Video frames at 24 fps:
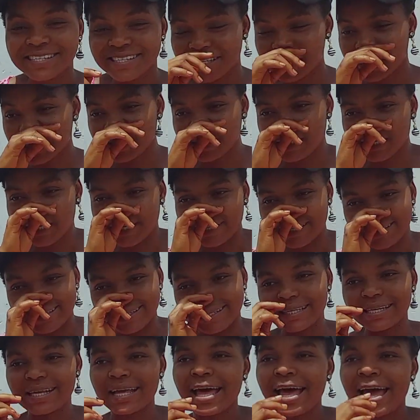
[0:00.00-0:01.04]

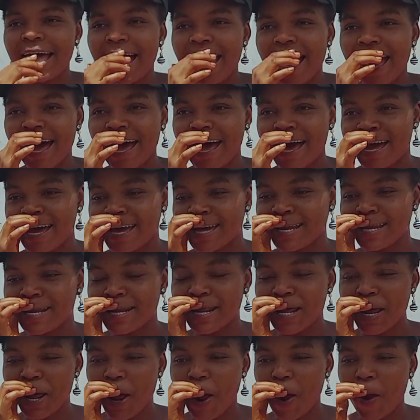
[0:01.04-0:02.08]
16th.
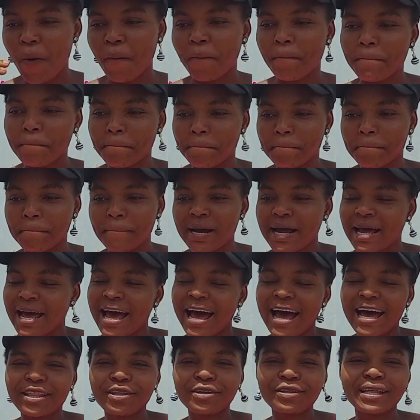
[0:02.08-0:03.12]
And I don't know
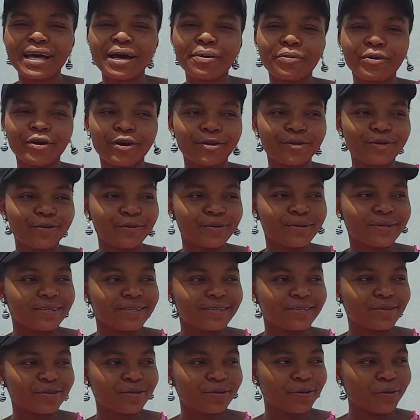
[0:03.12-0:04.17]
how I'm going to
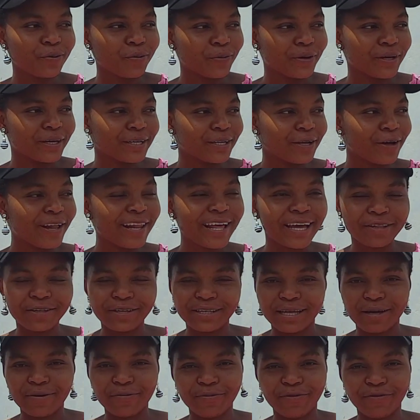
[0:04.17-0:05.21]
do it. All I
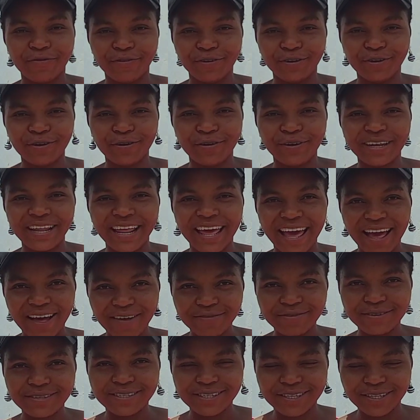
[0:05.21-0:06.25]
know that I'll be videoing
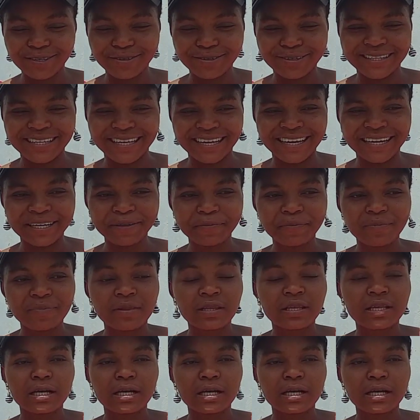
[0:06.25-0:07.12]
every single day.